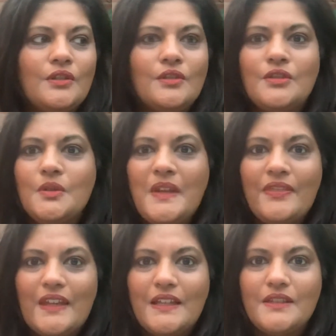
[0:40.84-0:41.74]
doing
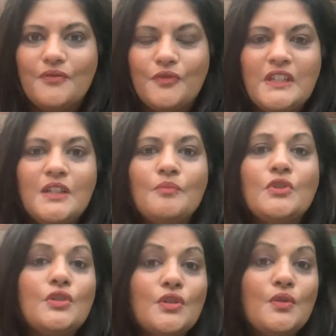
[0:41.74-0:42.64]
things, freedom
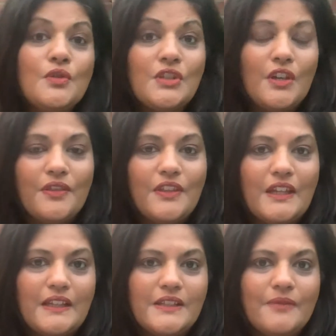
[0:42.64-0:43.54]
to do certain
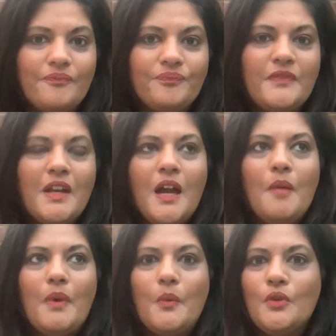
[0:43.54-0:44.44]
things,
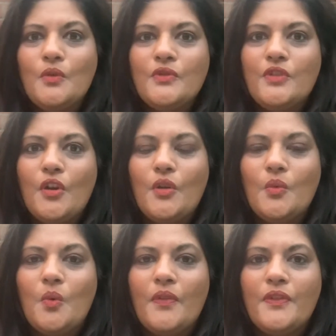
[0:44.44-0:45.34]
but we also
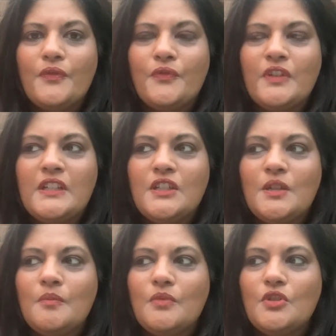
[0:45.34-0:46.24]
want the
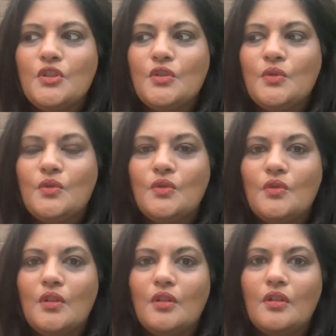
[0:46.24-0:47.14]
freedom to
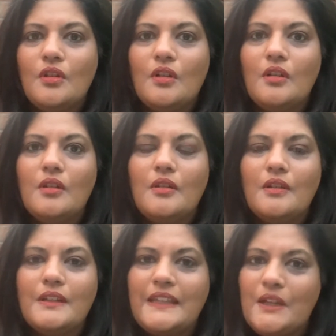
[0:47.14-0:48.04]

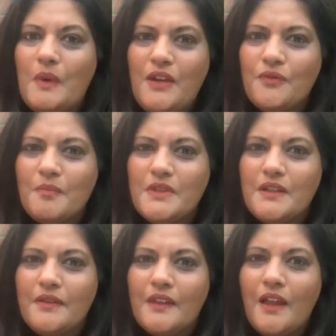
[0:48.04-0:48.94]
get away from
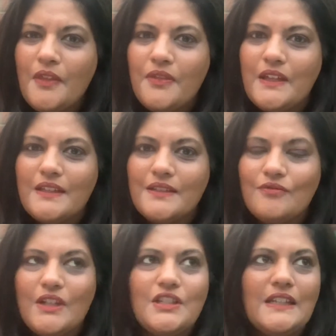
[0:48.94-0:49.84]
certain other things,
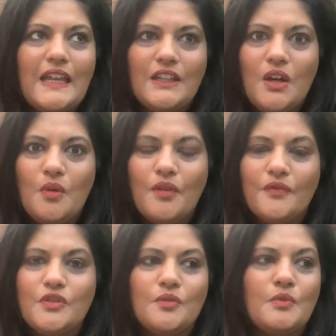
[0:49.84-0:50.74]
right? To let go
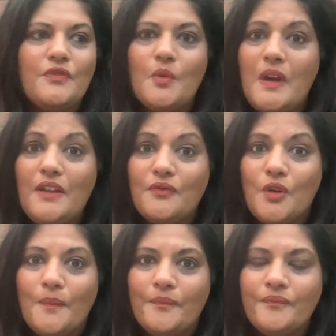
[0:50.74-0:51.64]
of, to move away from.